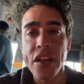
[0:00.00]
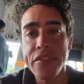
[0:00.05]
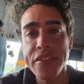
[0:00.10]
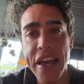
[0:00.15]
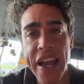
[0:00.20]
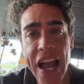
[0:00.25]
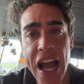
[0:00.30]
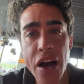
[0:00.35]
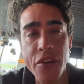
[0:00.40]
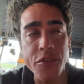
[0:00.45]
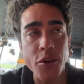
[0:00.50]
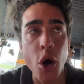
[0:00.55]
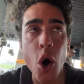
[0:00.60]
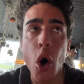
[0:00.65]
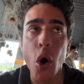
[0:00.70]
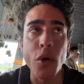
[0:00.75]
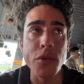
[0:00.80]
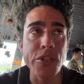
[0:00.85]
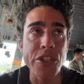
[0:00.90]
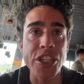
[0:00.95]
They have
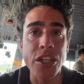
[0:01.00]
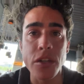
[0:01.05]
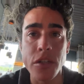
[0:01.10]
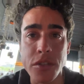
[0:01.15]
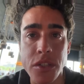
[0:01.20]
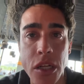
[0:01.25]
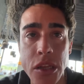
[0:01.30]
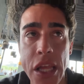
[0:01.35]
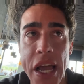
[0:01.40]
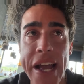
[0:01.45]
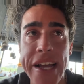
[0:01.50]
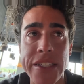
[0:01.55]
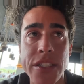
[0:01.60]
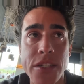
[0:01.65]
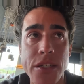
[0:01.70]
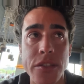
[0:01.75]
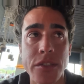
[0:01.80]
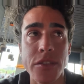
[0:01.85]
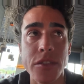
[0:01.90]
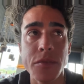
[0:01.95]
cold chilled
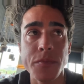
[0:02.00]
glasses.